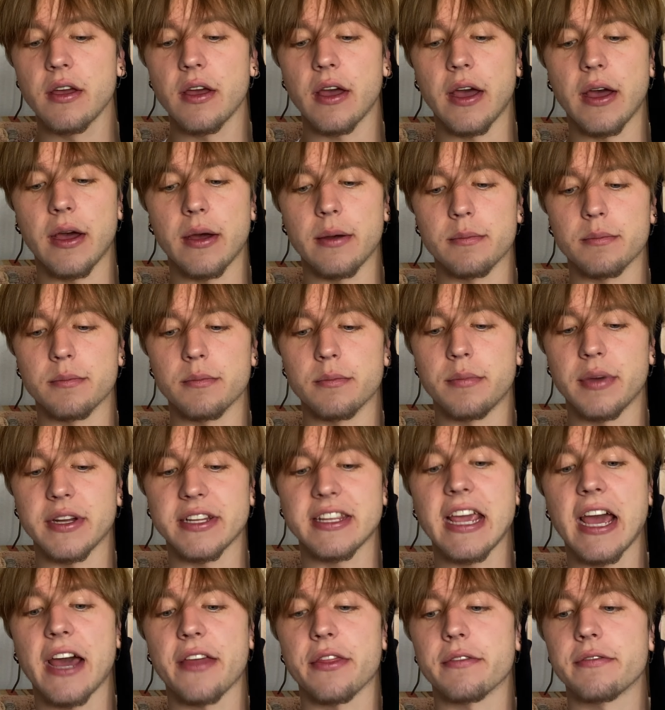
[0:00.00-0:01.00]

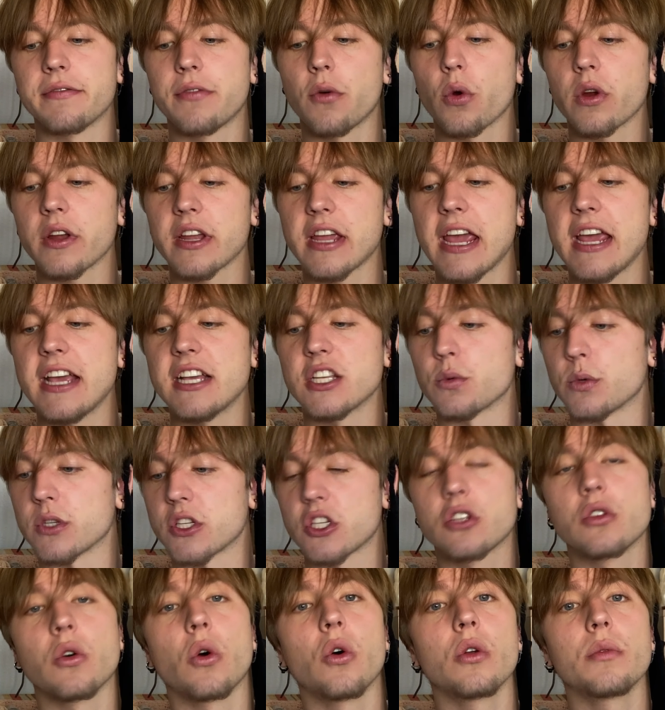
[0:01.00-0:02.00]
But yeah, the 4K is what
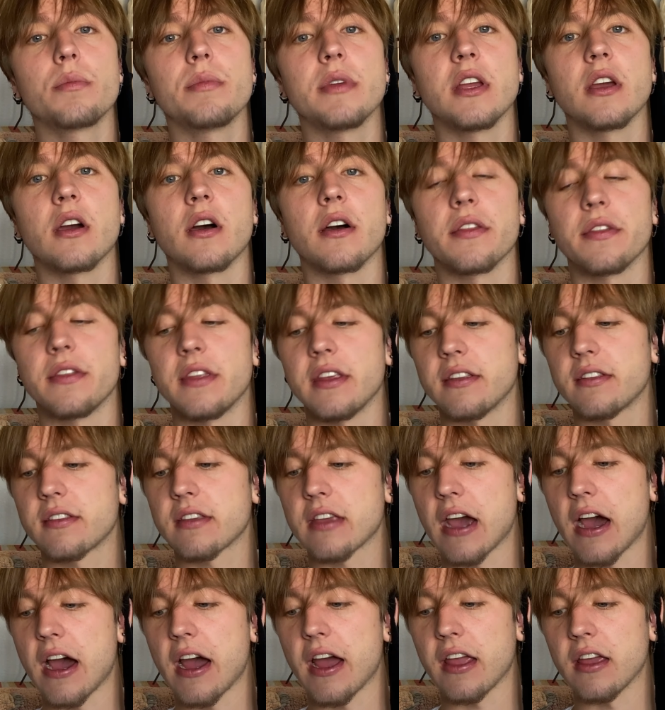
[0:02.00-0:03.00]
sold me on this
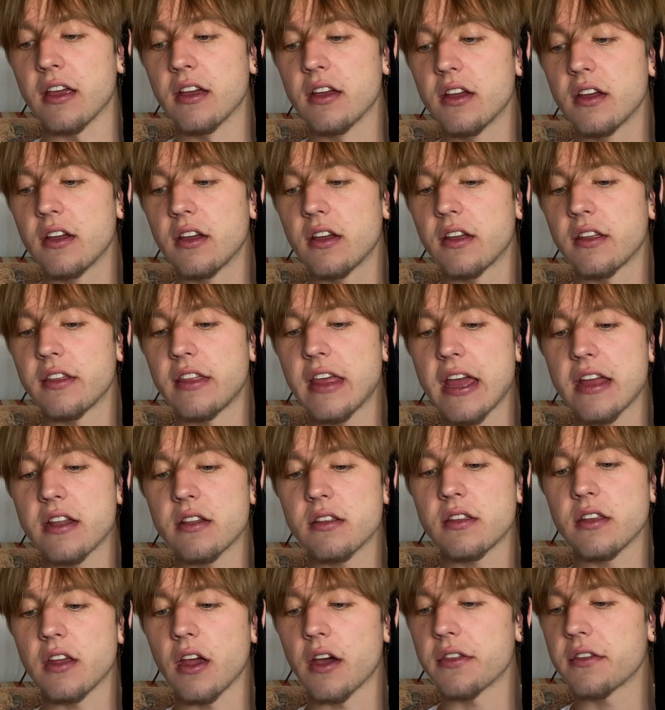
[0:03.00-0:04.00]
guy.
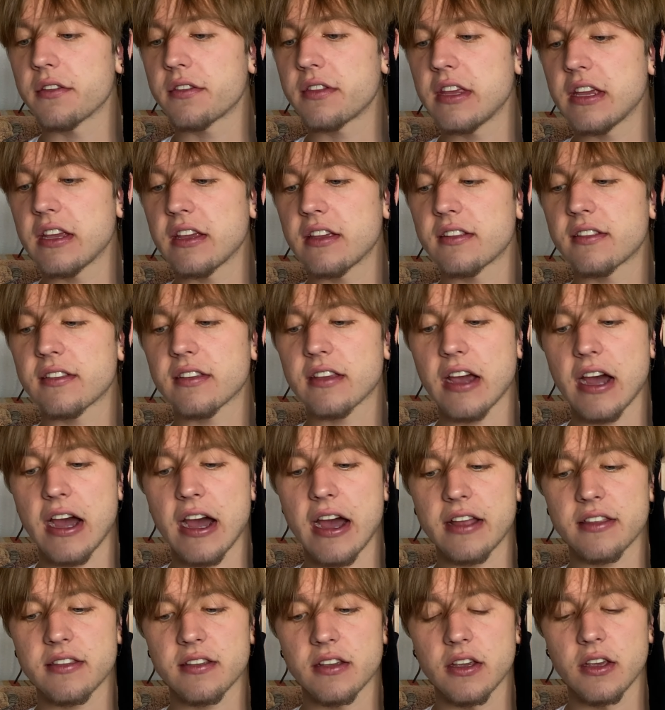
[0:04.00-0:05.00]
Then the other thing it's
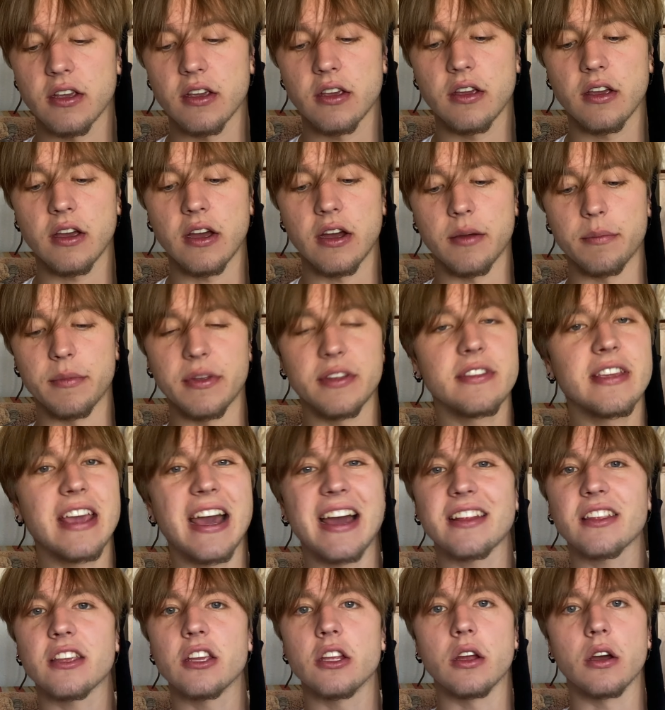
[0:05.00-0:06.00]
got
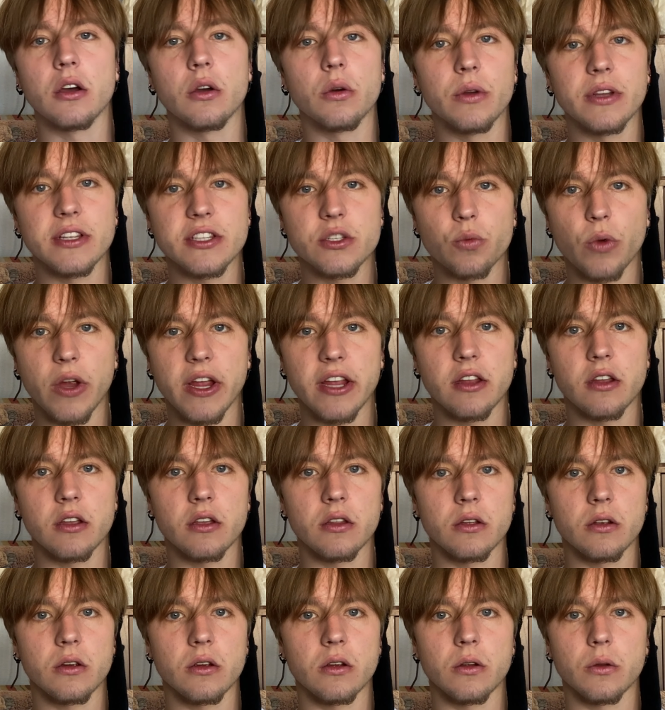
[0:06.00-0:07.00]
its
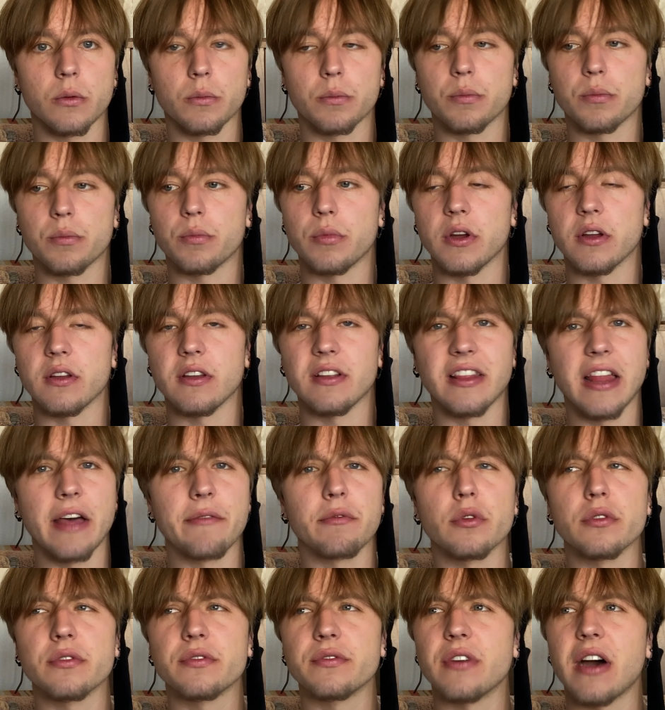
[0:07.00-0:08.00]
regular
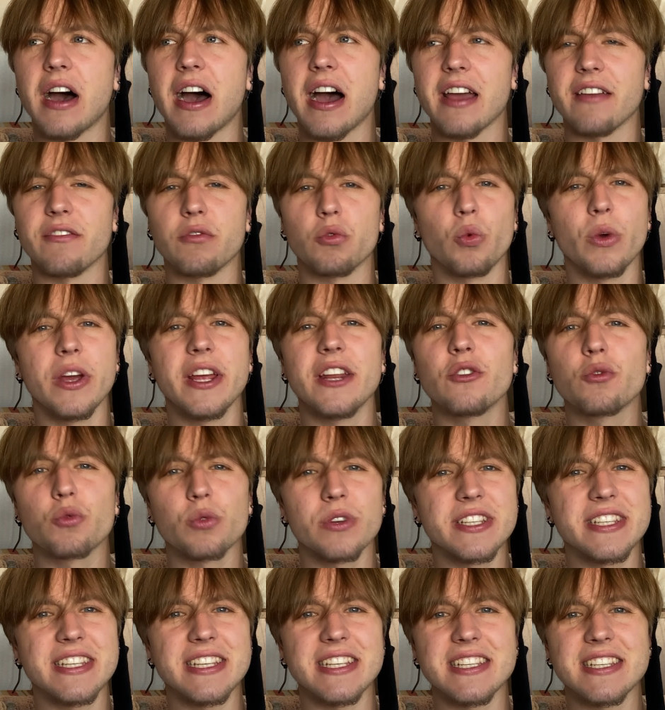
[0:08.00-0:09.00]
level 5 wind
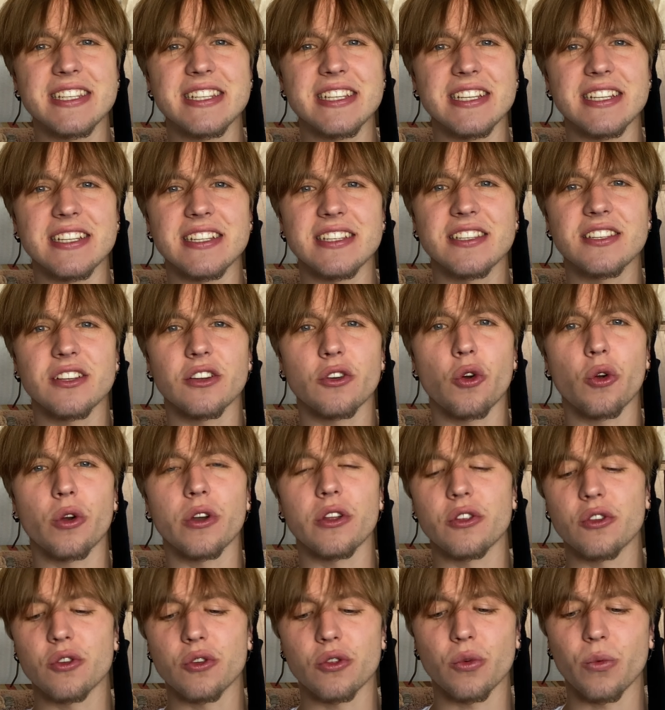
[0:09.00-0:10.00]
resistance
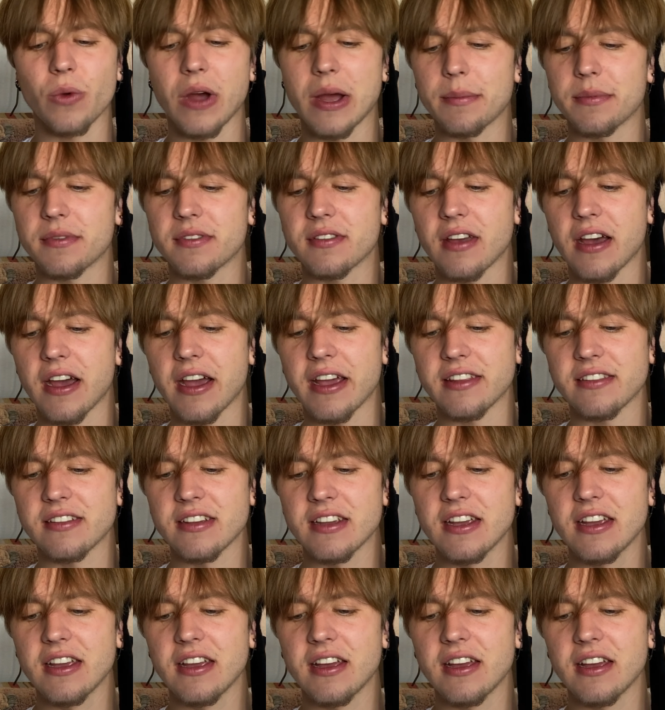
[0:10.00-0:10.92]
according to the website.